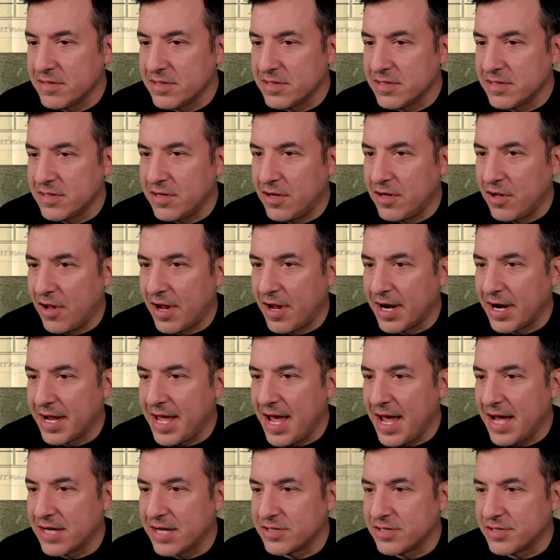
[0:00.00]
a lot of
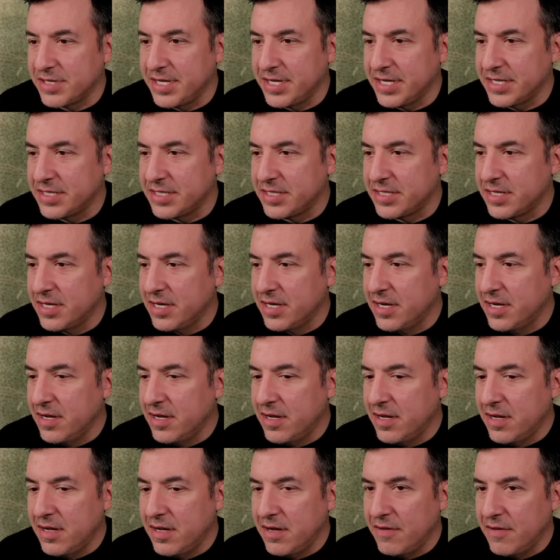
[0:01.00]
casualties.
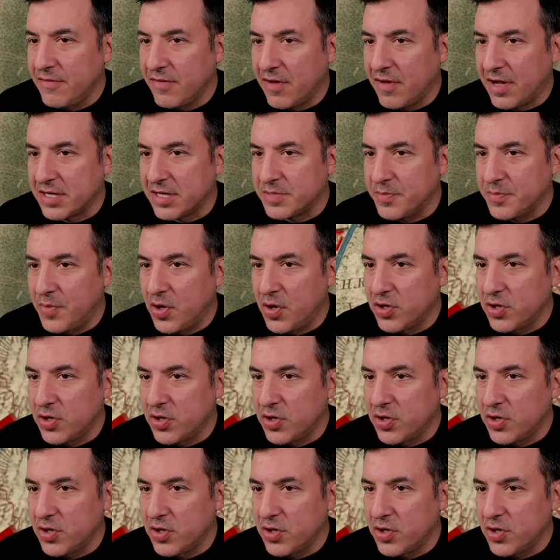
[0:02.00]
We lost most